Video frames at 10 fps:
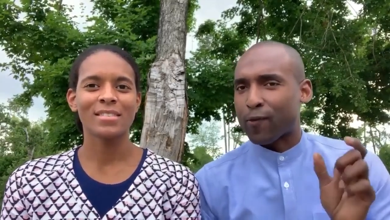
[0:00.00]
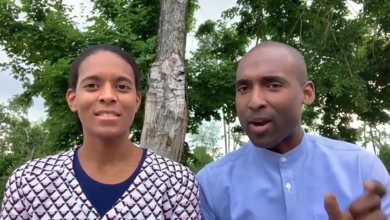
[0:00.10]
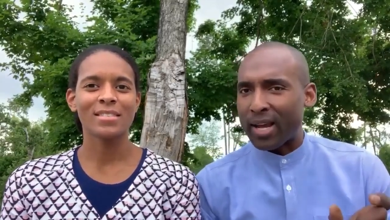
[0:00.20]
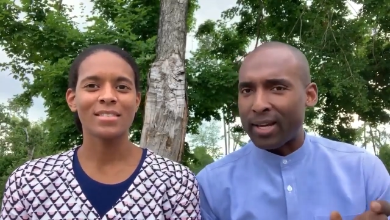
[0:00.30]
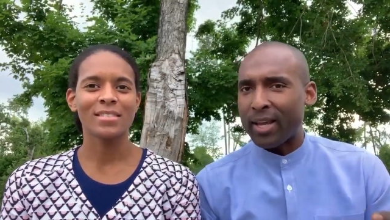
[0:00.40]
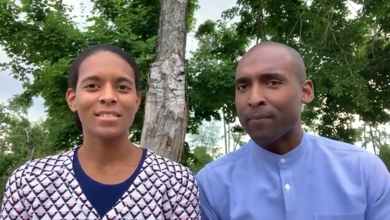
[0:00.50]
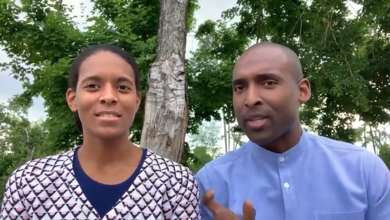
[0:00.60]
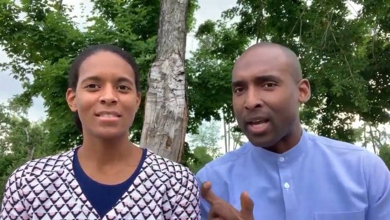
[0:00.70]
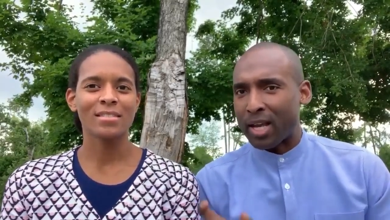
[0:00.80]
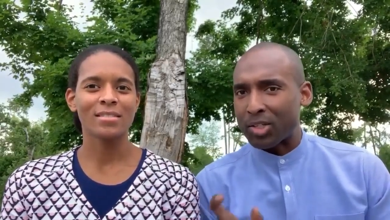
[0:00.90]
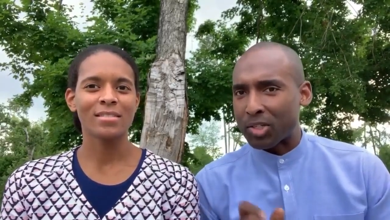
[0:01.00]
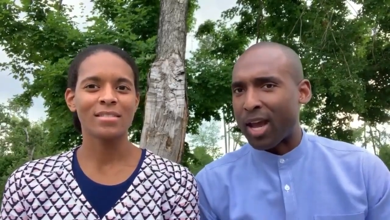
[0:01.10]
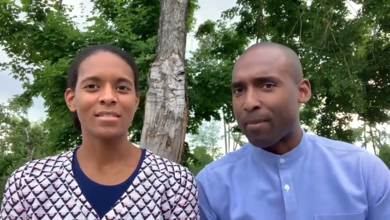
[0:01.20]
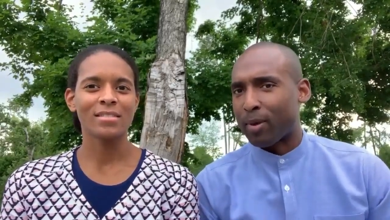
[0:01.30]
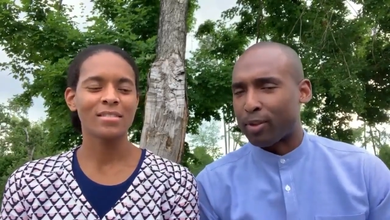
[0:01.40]
Speaker 1: Friday and
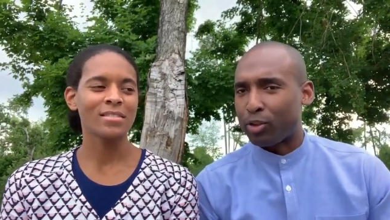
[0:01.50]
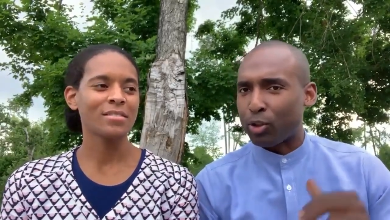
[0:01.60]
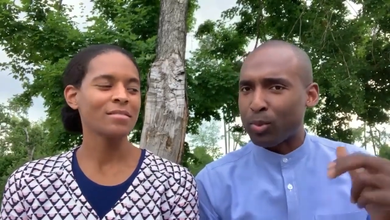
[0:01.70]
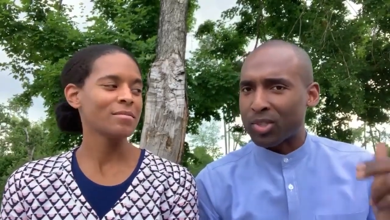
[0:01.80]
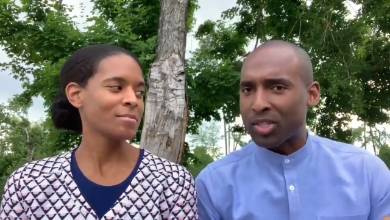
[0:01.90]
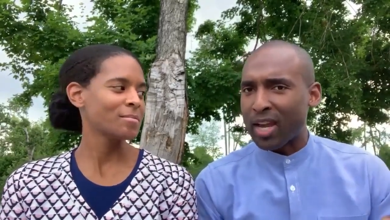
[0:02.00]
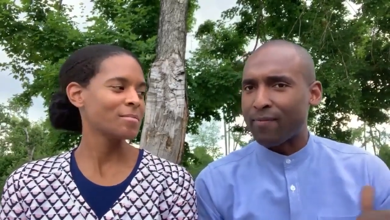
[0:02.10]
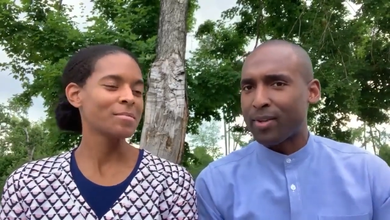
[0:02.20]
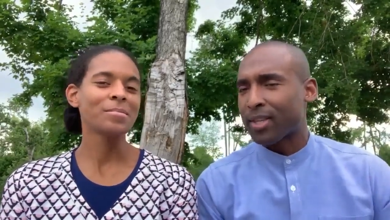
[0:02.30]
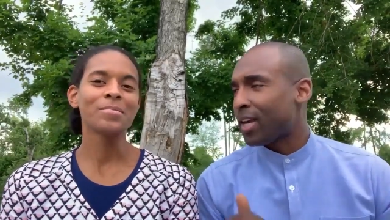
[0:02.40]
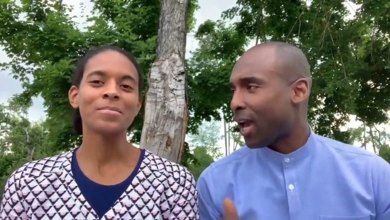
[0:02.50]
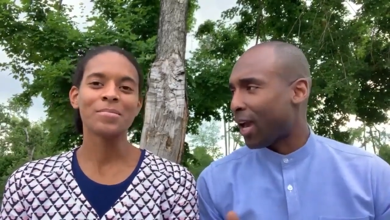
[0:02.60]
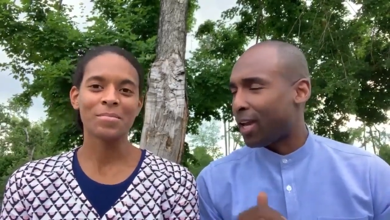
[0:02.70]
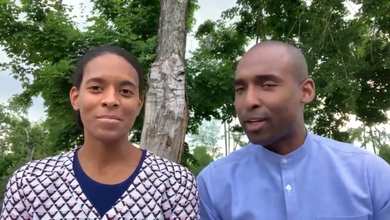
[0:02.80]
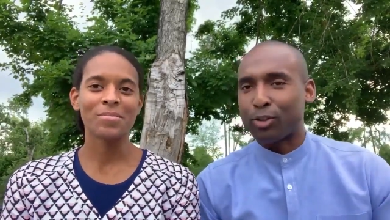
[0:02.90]
Sabbath, June 7th
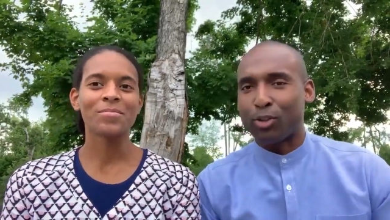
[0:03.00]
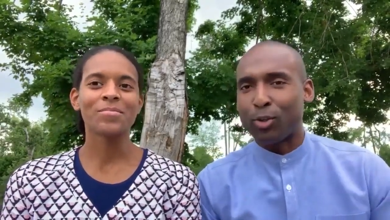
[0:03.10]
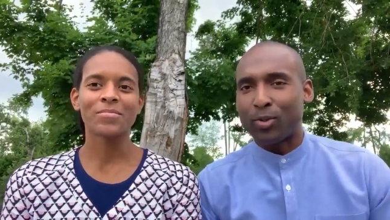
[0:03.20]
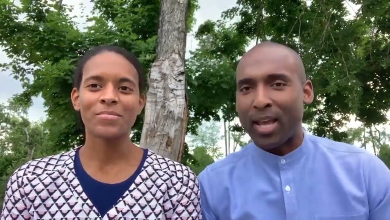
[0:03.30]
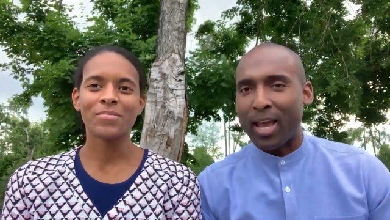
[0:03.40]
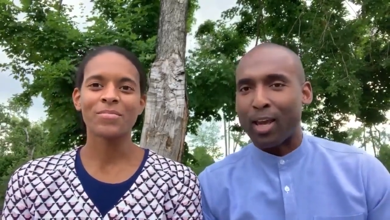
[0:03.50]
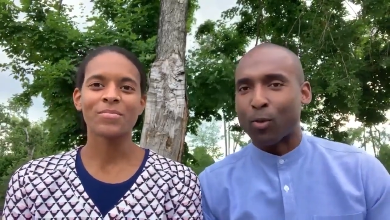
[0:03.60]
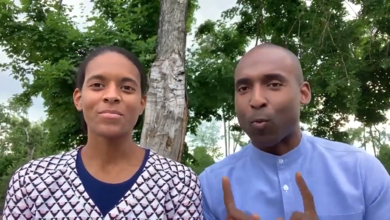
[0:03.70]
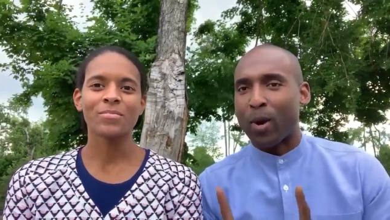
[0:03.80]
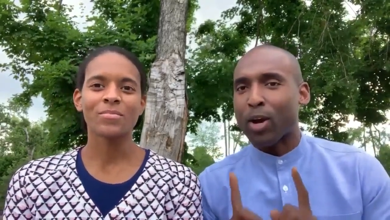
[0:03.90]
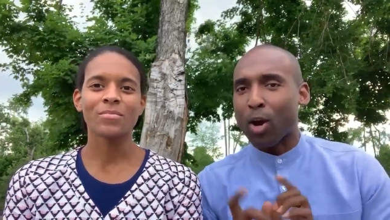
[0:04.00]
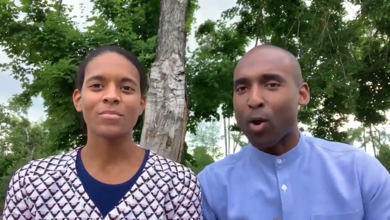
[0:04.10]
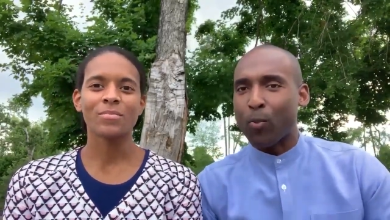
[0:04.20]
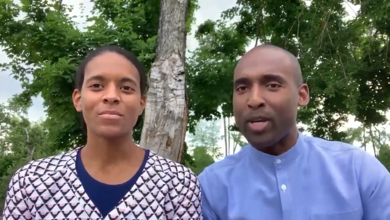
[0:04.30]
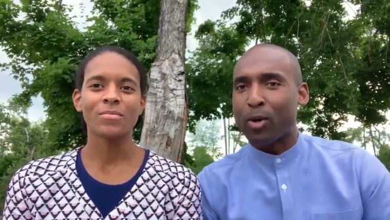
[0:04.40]
and June 8th? Where are
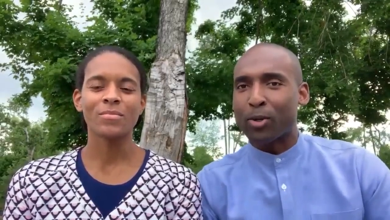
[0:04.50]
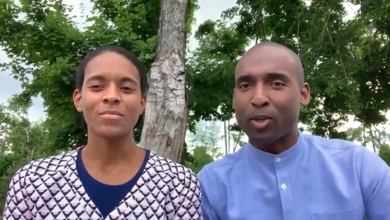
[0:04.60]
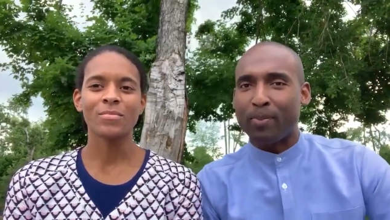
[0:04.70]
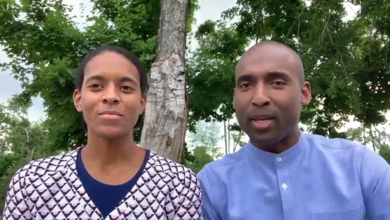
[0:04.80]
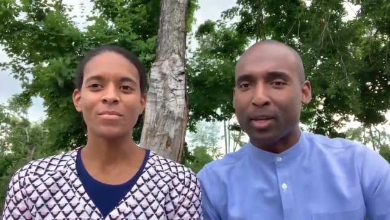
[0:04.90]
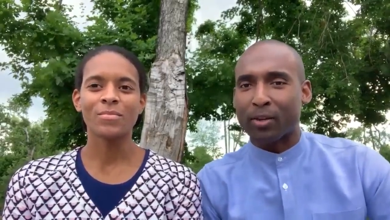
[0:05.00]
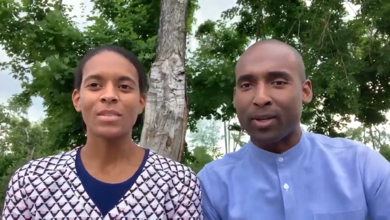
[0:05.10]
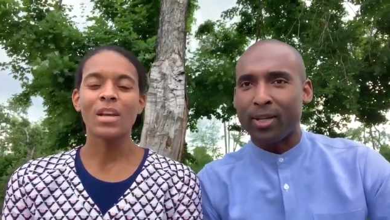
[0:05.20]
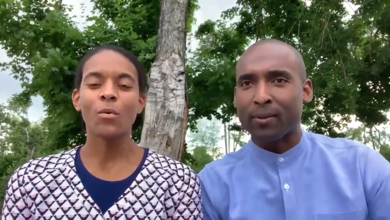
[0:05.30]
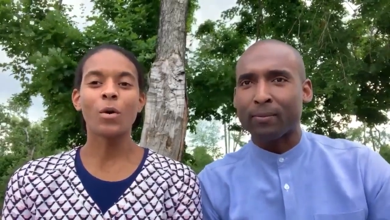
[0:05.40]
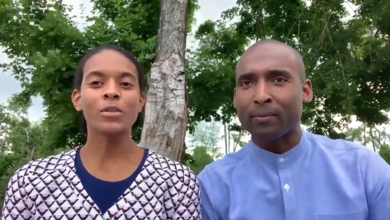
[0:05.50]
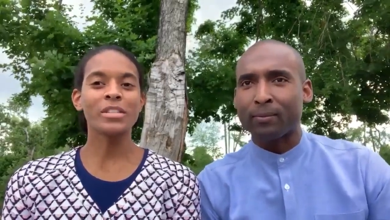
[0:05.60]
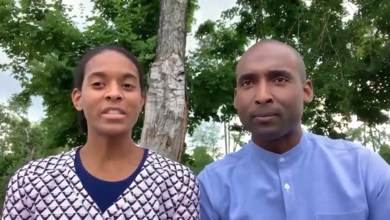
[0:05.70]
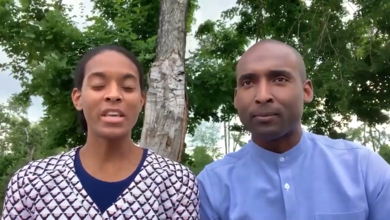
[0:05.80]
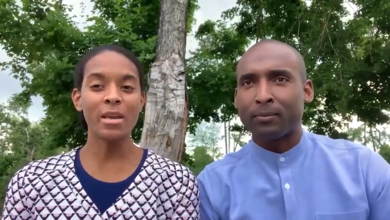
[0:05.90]
we going to be, Hillary? Well,
Speaker 2: the
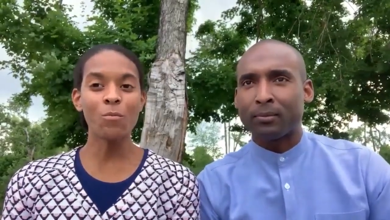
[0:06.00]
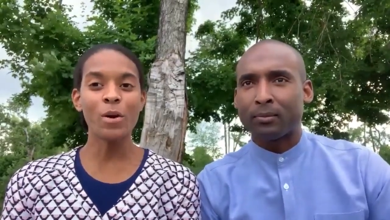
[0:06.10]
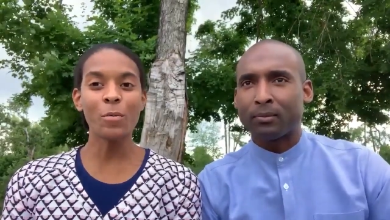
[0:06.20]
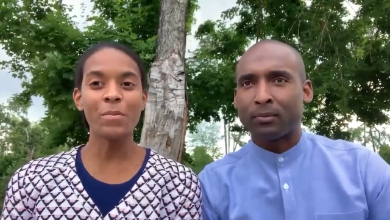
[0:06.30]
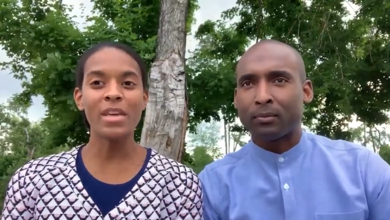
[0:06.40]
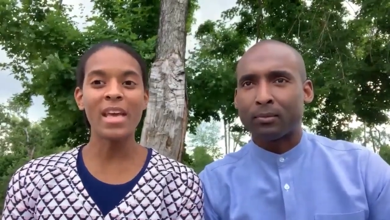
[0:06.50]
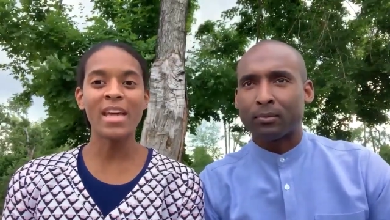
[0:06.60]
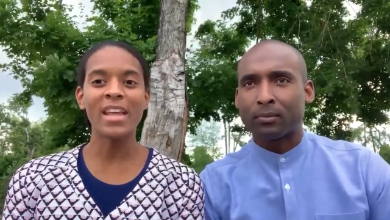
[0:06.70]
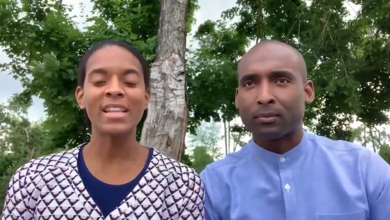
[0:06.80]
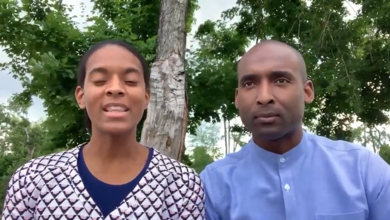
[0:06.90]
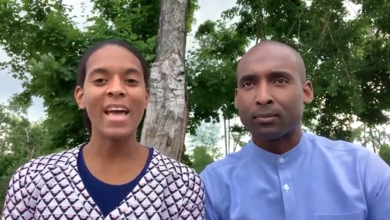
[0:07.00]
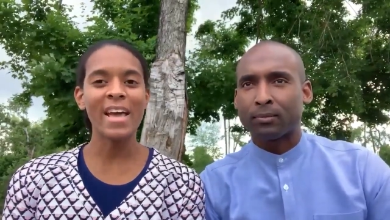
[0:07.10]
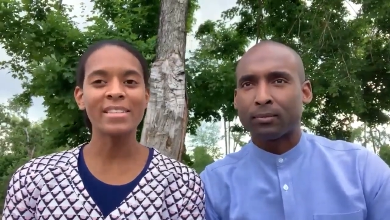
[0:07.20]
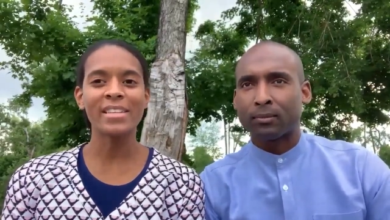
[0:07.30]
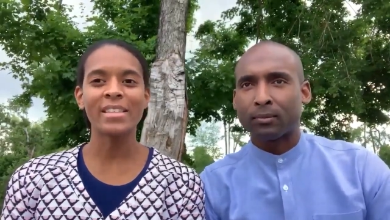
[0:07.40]
team will be in
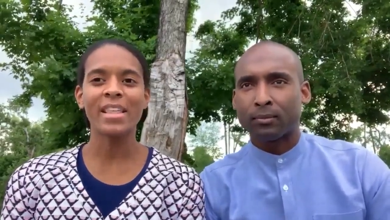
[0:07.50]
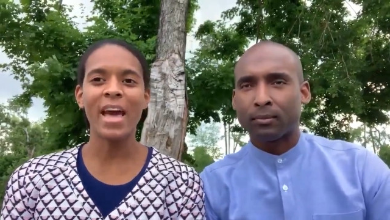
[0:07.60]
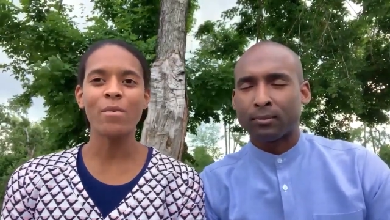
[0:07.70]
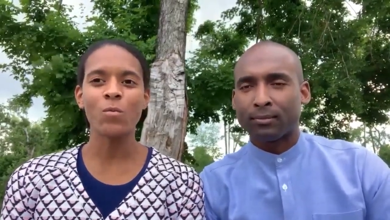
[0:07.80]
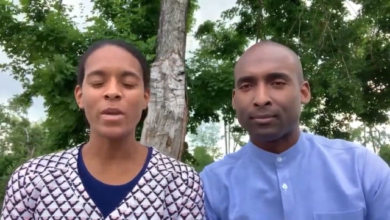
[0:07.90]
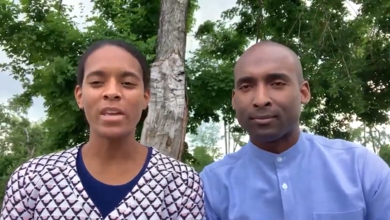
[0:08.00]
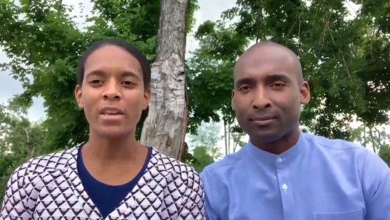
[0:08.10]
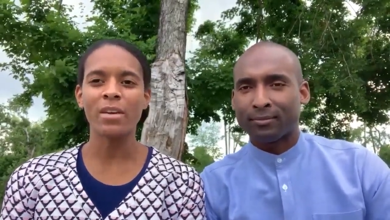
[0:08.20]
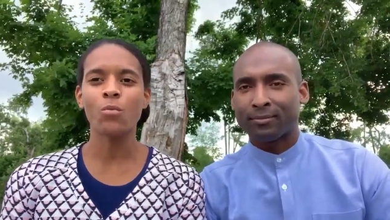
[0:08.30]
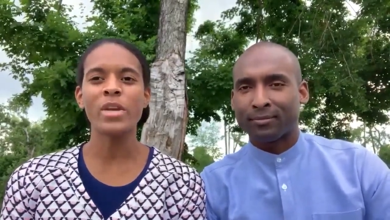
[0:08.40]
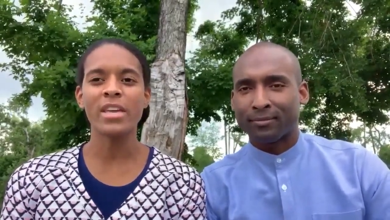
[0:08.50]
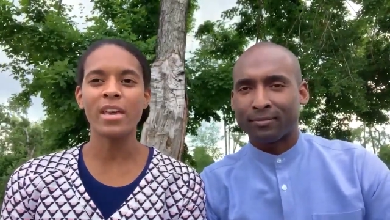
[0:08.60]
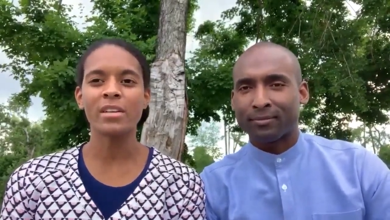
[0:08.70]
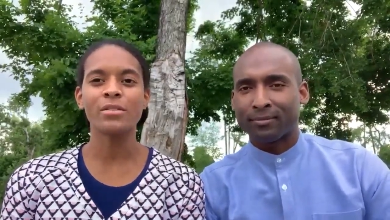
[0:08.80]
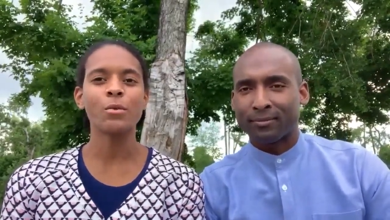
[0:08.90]
Atlanta that week
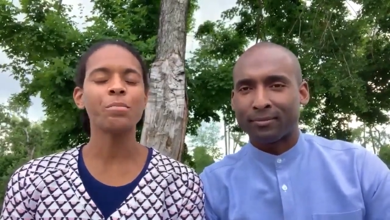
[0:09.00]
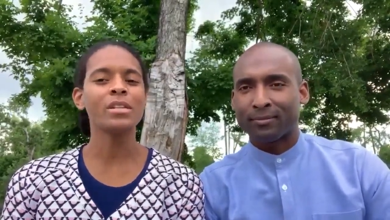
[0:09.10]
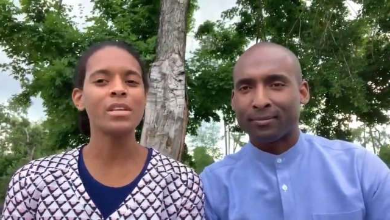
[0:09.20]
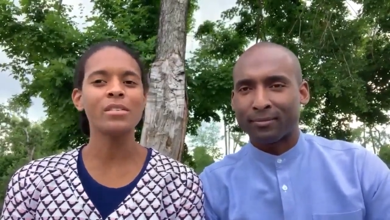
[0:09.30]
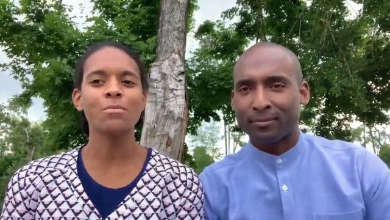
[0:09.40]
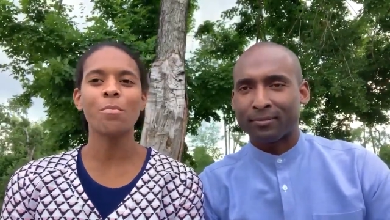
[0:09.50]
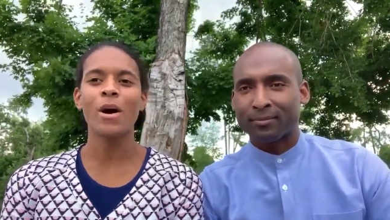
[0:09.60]
weekend. So please